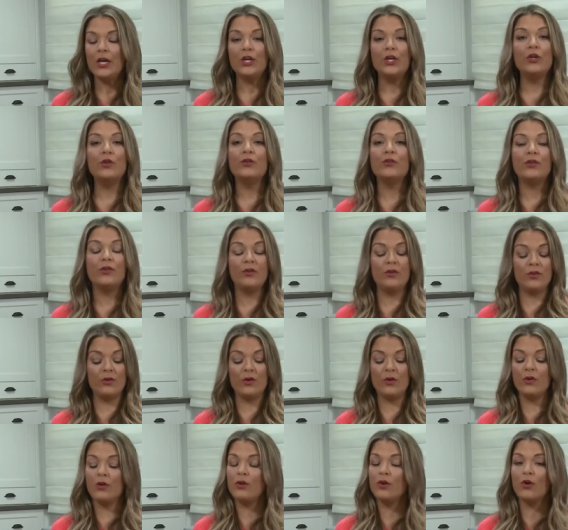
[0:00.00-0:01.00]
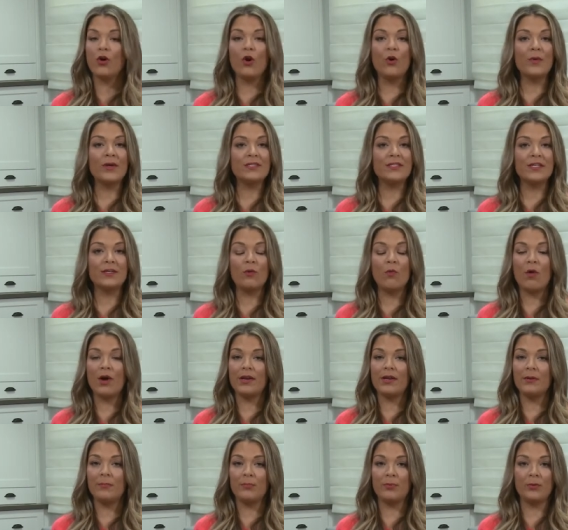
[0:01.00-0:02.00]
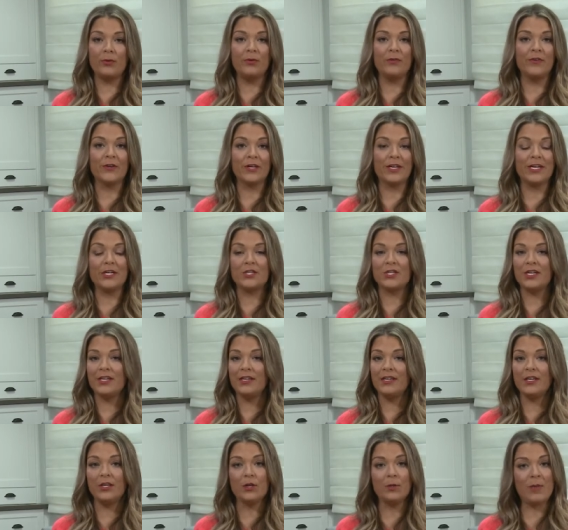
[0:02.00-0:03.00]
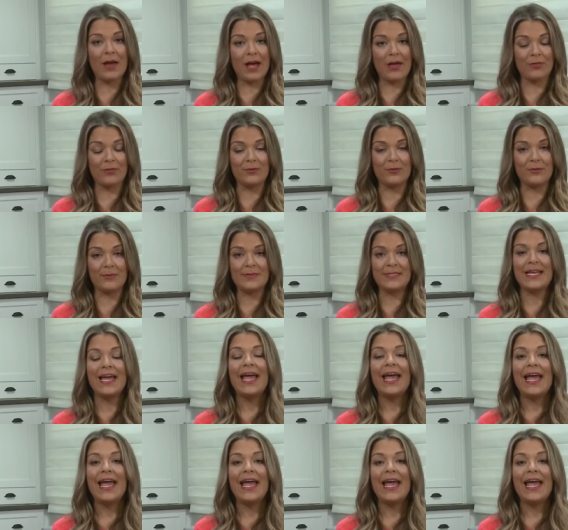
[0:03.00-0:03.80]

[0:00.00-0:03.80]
You'll you're always going to want to improve your kitchen, your bathrooms,